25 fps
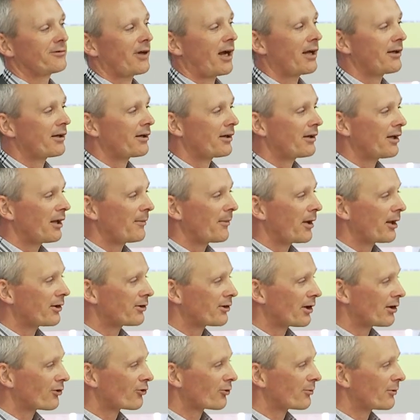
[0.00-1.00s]
I need an email
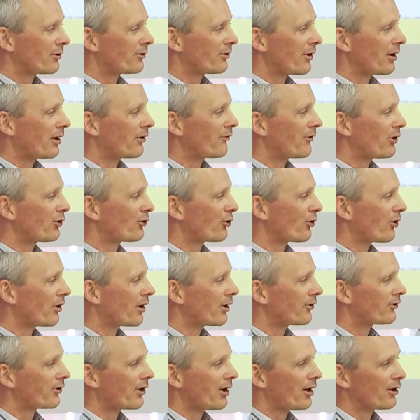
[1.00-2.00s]
attachment, and in return,
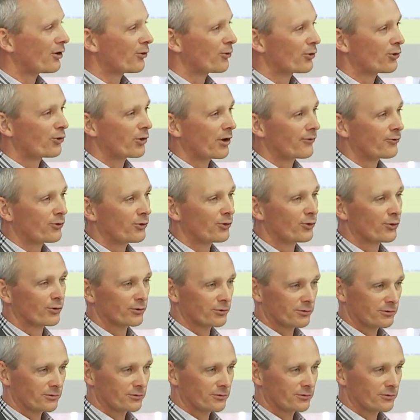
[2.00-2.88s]
I tell you what you have to do.